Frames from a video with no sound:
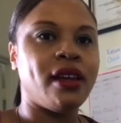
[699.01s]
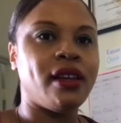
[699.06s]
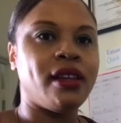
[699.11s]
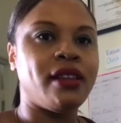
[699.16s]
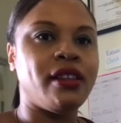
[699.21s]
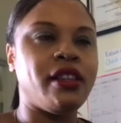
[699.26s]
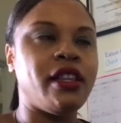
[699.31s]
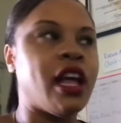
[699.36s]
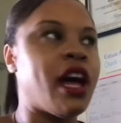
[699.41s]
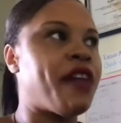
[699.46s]

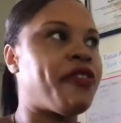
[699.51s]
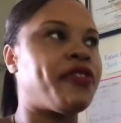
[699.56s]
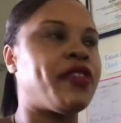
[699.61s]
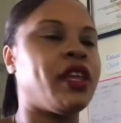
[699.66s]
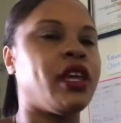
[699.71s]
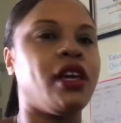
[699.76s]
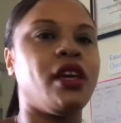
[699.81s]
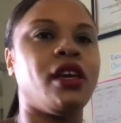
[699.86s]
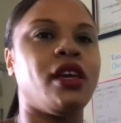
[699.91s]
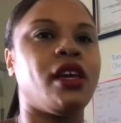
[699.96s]

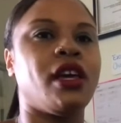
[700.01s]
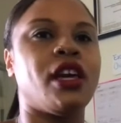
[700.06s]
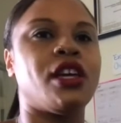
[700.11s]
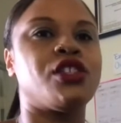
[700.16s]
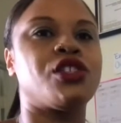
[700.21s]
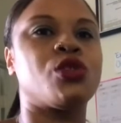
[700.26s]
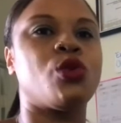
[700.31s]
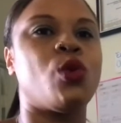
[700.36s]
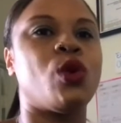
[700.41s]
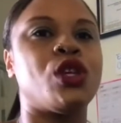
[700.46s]
nothing
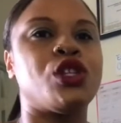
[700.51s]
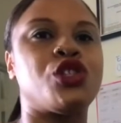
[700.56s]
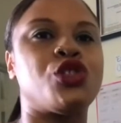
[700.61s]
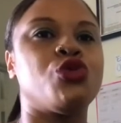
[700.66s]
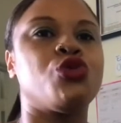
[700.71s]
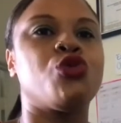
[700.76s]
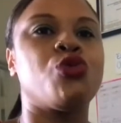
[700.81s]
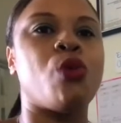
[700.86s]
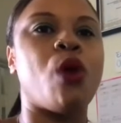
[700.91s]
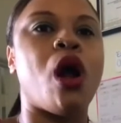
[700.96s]
is going to
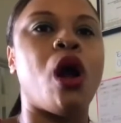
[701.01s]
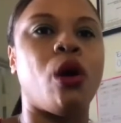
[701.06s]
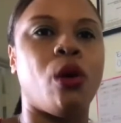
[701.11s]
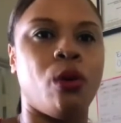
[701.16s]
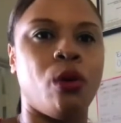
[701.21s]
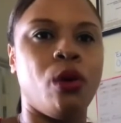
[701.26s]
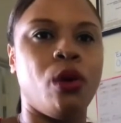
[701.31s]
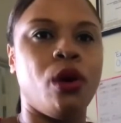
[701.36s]
grow.